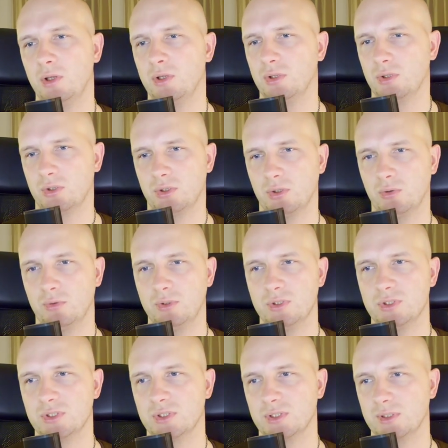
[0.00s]
So
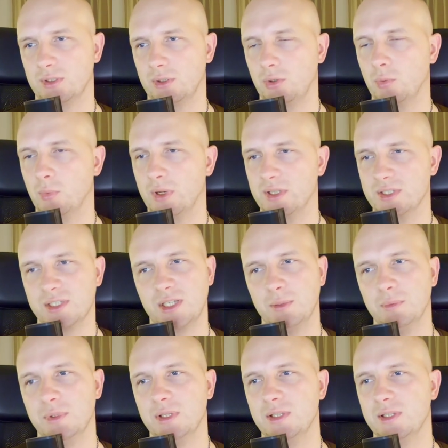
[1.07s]
you may skip
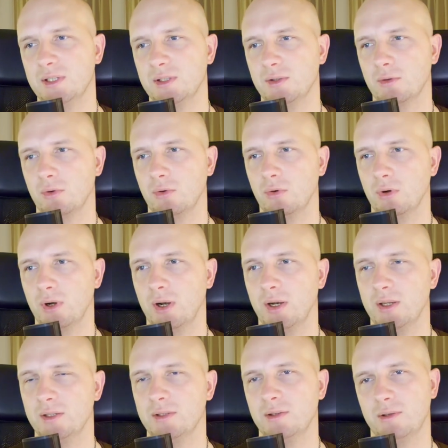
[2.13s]
this or
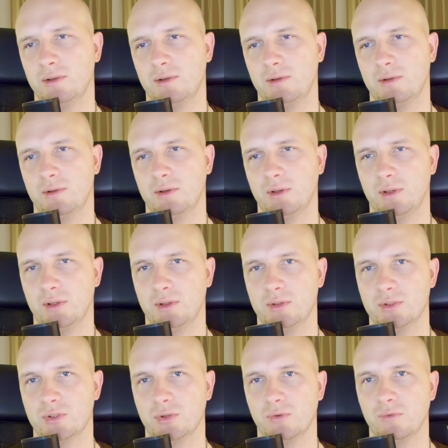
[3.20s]
add.
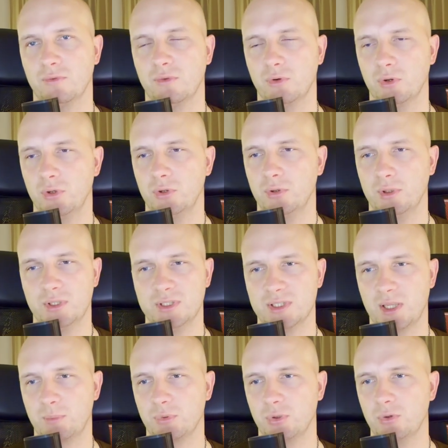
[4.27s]
So it's
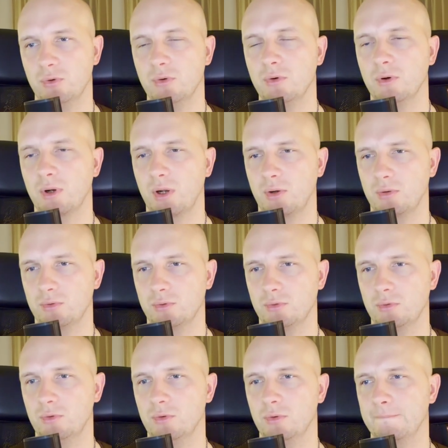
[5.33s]
up to you how
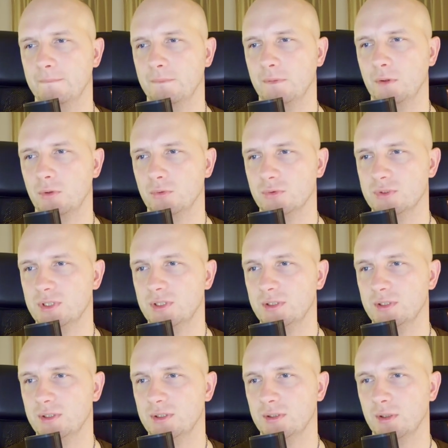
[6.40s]
to use
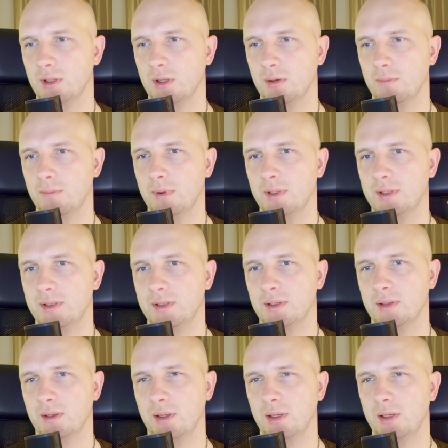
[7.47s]
this. But
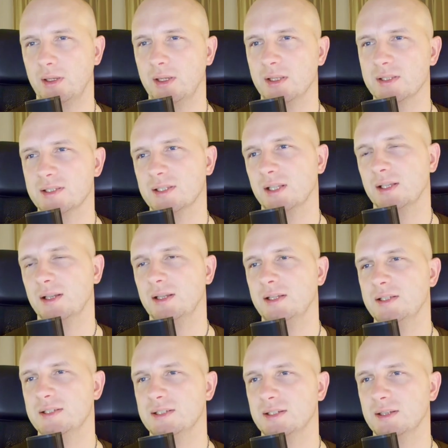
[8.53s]
I guess at
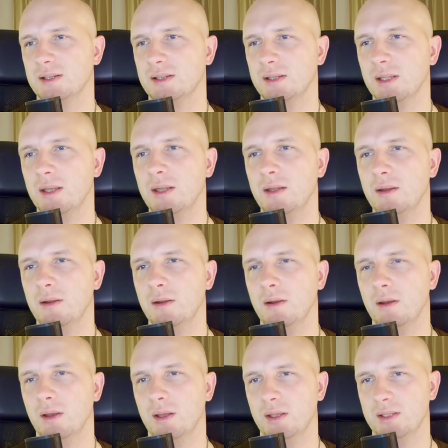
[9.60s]
least 3
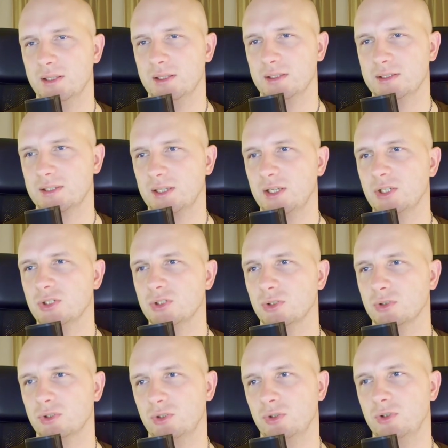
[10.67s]

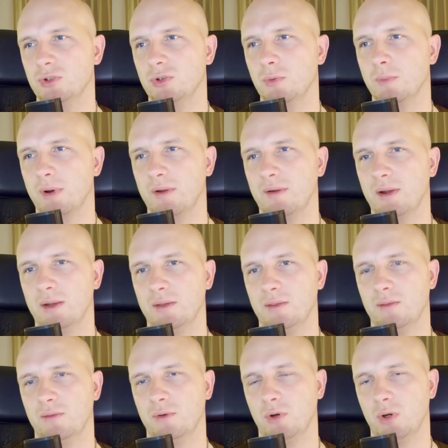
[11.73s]
screenshots you need to provide
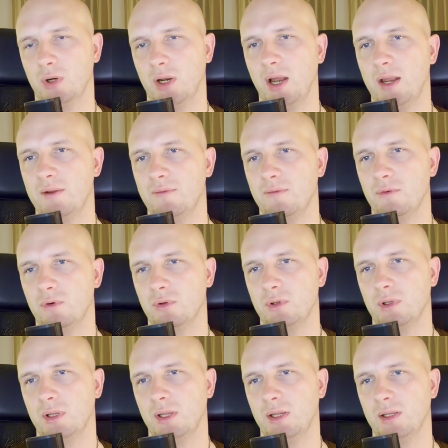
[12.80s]
for iPhone
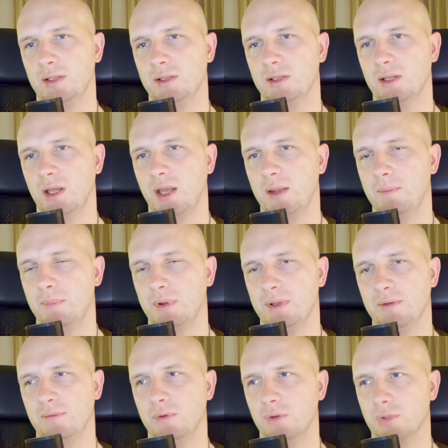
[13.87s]
and iPad
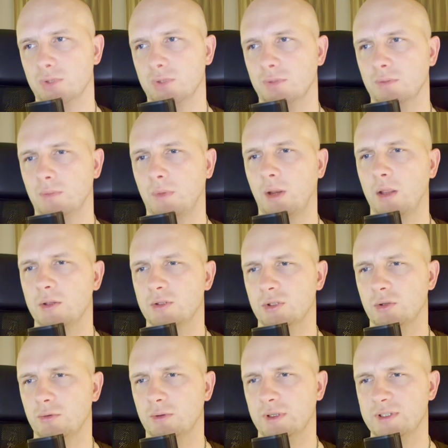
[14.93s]
version.
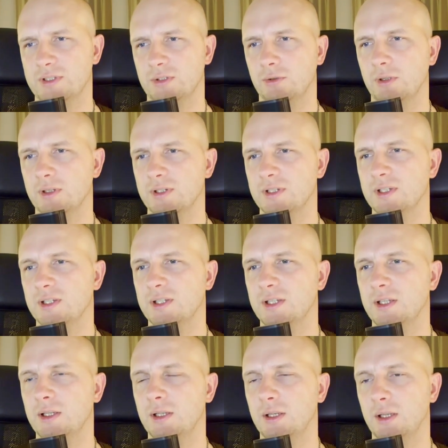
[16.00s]
So as you can
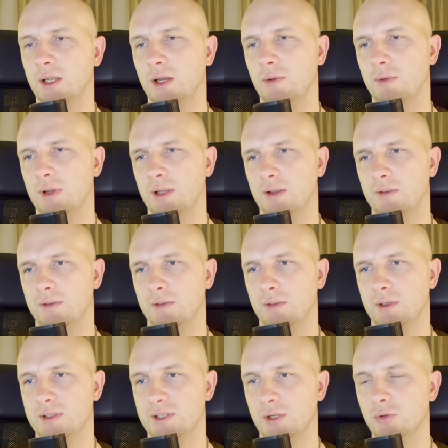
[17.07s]
see here, we have
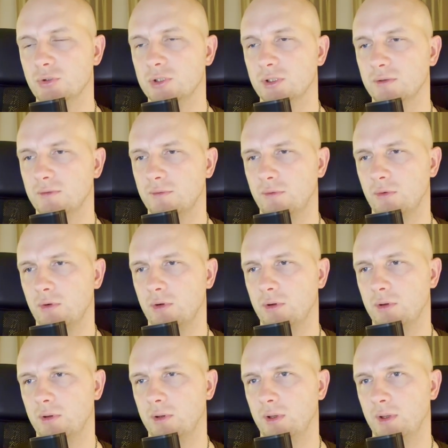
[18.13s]
resolution
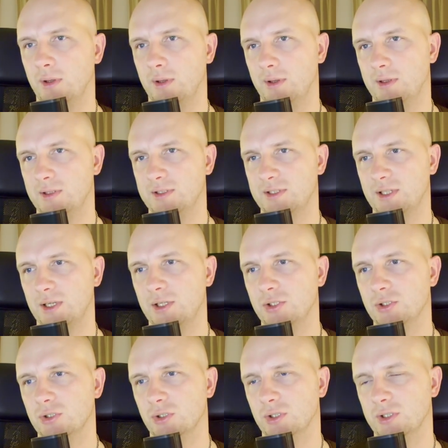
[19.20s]
for
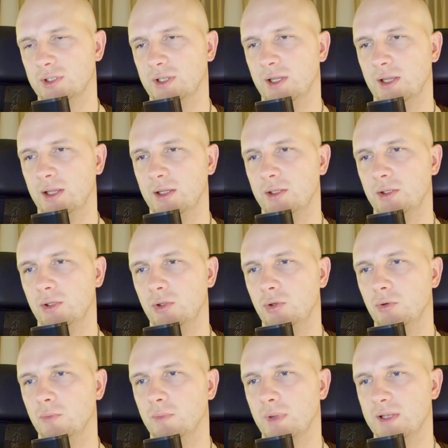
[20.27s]
screenshot, and
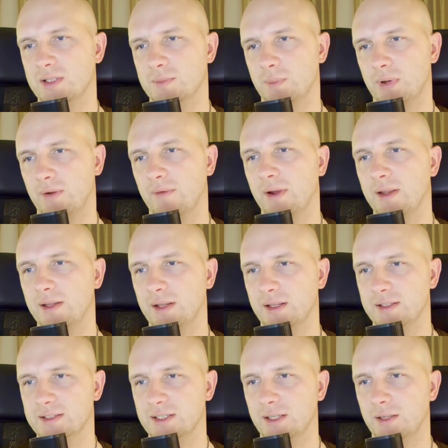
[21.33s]
you must provide
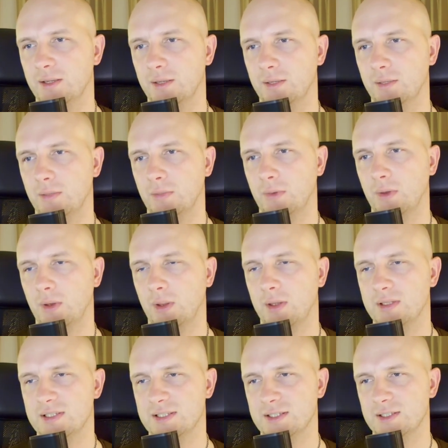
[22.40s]
exactly
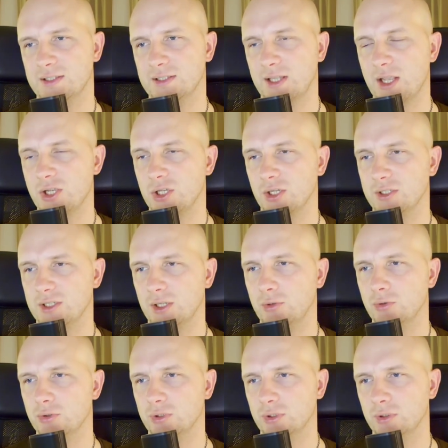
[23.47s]
such
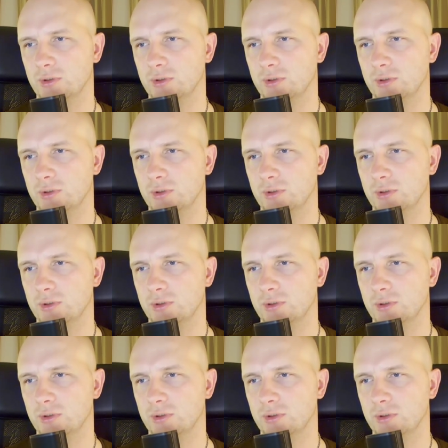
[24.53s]
resolution.